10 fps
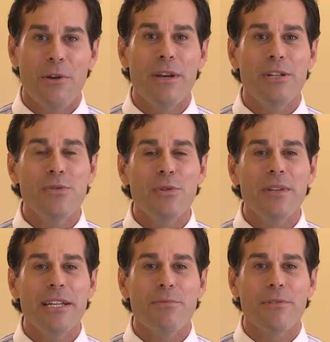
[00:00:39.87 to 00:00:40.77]
We
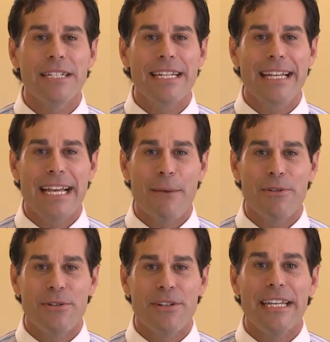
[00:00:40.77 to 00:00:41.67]
truly appreciate the
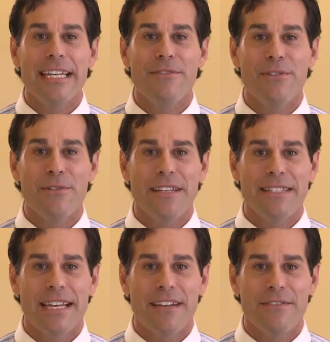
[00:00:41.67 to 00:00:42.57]
opportunity to give you
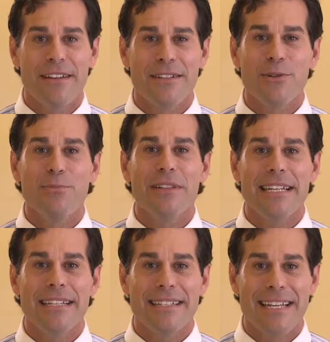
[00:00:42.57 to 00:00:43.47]
this gift, so
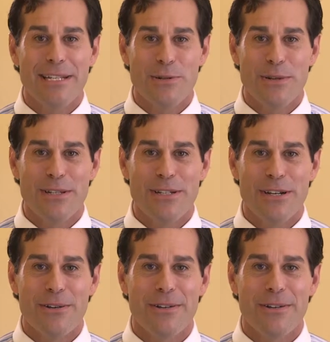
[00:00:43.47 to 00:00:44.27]
please enjoy the show.